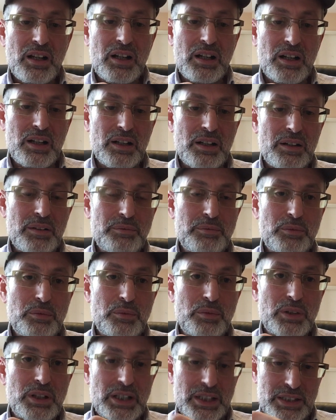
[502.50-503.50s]

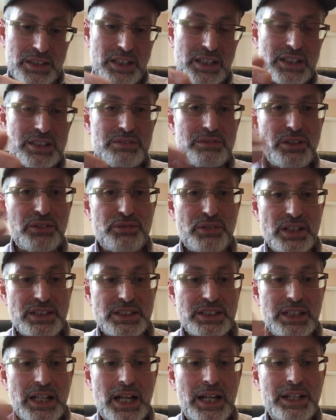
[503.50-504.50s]
Let's rephrase
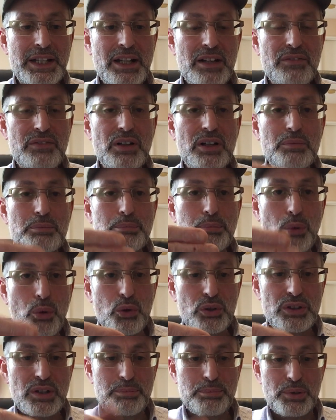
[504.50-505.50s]
it. I never
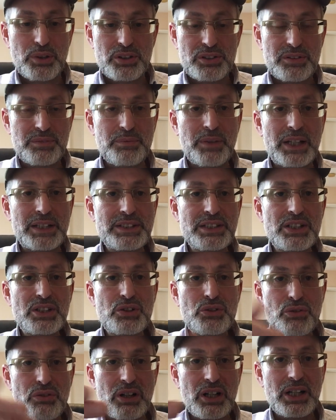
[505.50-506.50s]
bought a pod, but I did
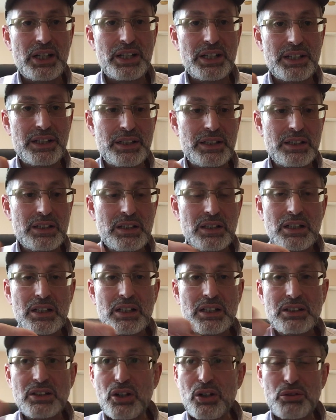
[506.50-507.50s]
try
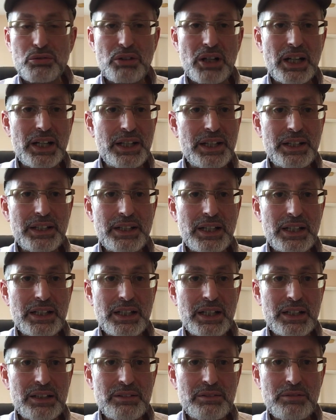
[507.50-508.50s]
the Orion, I
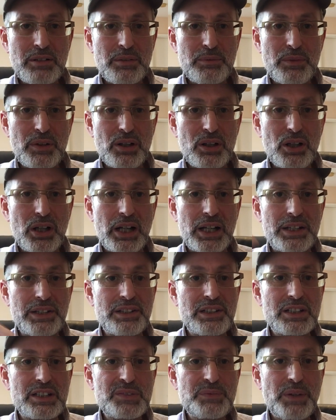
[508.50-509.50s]
can't remember, and
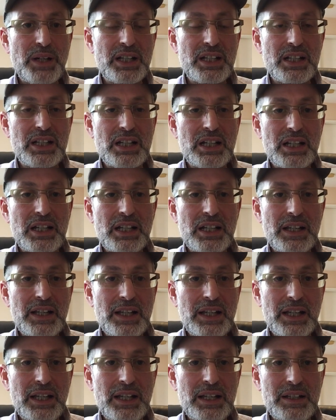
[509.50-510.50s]
the Spire
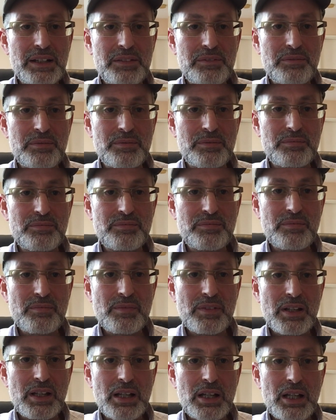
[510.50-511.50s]

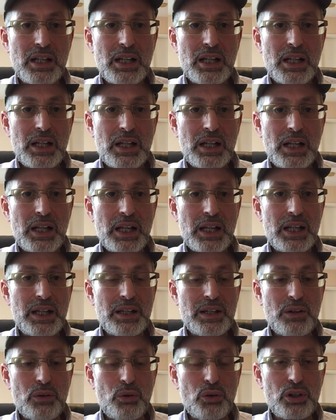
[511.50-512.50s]

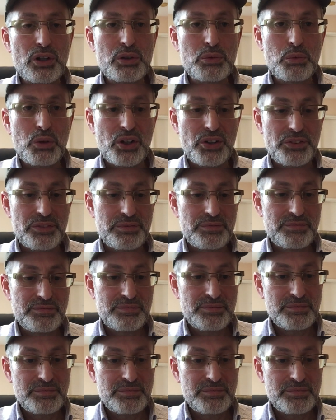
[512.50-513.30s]
all-in-one.